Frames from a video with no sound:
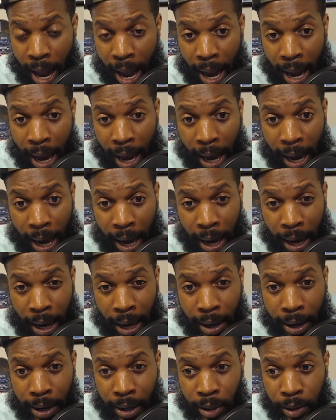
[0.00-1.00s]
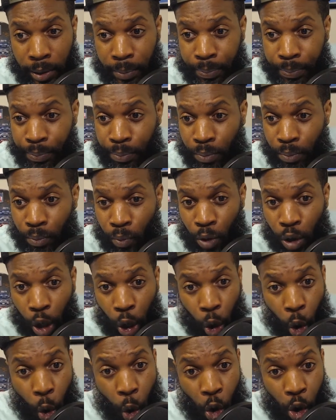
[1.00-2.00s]
and
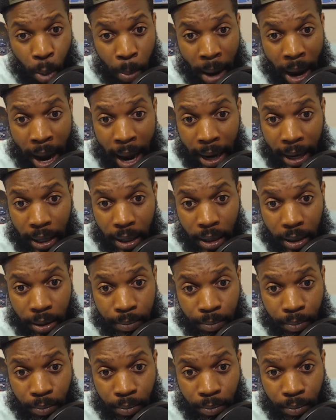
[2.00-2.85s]
the quarterback